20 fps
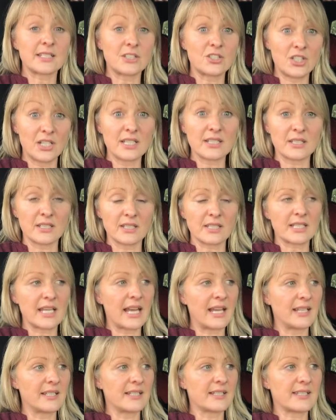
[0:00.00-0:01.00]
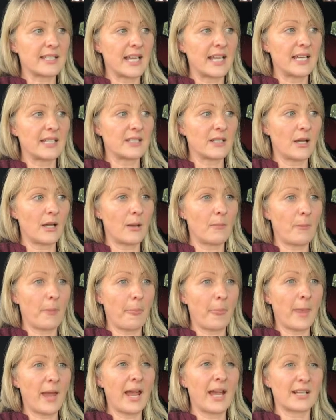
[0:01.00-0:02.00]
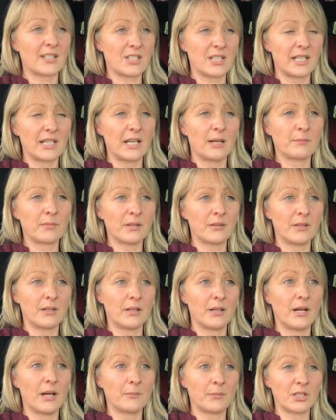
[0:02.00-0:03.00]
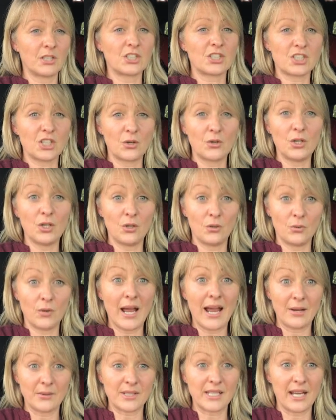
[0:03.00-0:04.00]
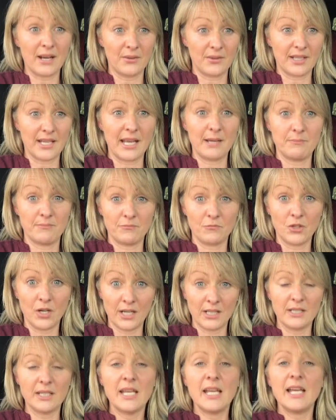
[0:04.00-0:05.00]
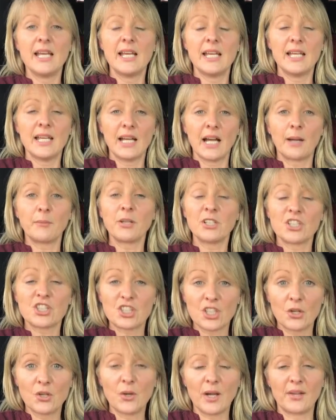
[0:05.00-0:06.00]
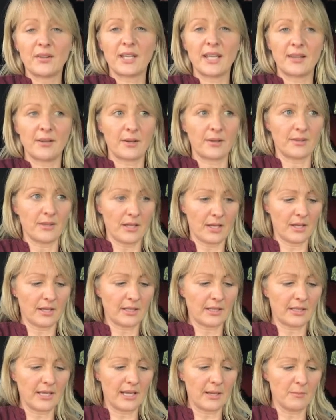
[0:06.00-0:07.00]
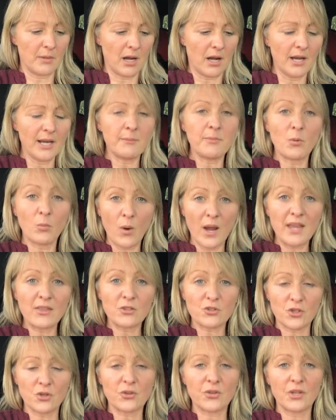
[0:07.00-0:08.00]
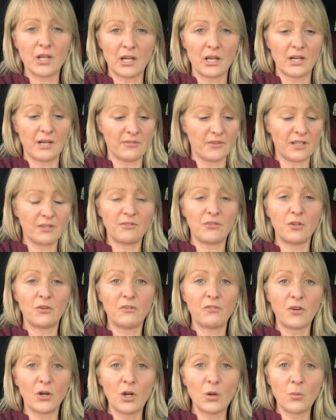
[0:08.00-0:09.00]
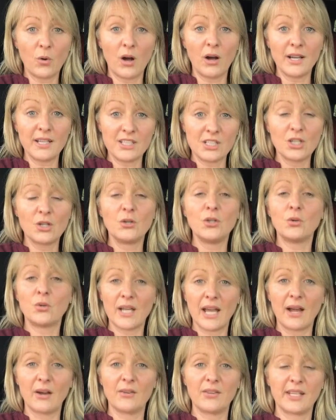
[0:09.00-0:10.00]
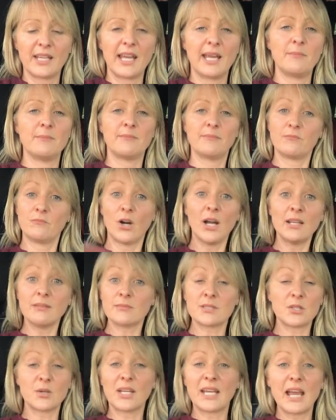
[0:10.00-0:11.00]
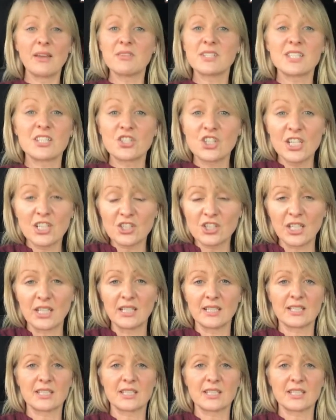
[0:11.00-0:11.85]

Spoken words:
Jesus, and said, actually, I'm going to show you how to get out of the game, right? I'm going to show you how to get out of the game. I am the way, the truth, and the life. And if you follow what I do, you'll get out of the game, right? So he gave us the cheat sheet.